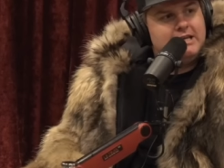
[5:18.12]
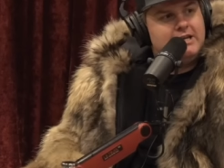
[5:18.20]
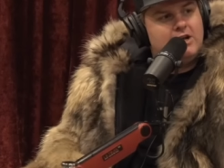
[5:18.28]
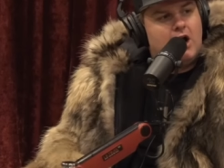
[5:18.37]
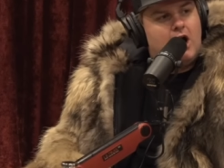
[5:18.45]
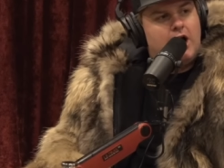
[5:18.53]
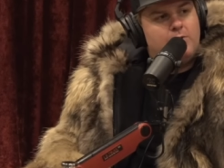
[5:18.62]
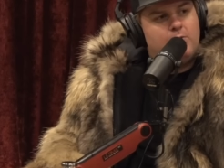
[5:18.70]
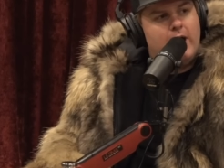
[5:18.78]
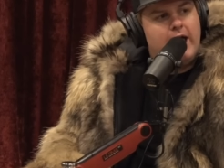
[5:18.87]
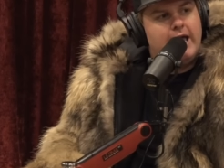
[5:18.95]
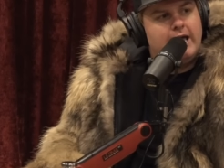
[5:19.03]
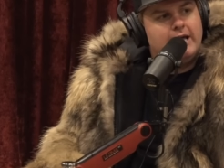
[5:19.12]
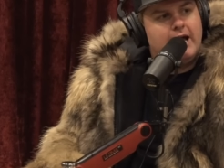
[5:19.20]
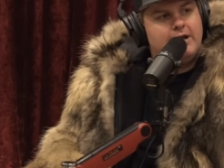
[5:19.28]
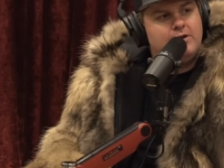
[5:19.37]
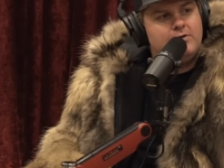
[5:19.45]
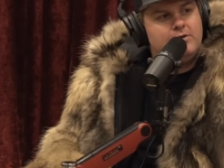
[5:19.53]
in an odd way.
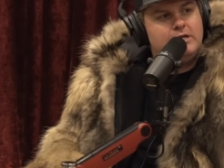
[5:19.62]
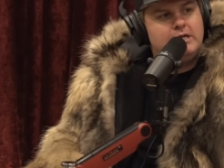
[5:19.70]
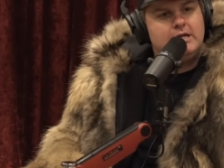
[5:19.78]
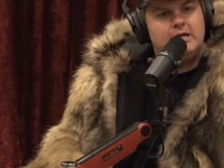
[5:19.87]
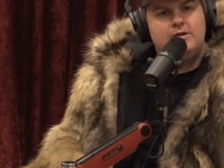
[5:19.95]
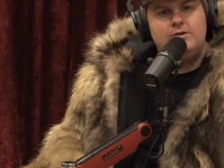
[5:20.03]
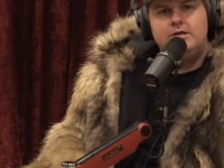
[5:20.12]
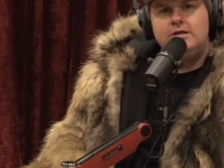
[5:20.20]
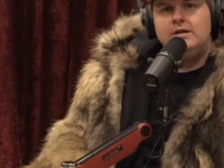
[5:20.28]
I don't, you know.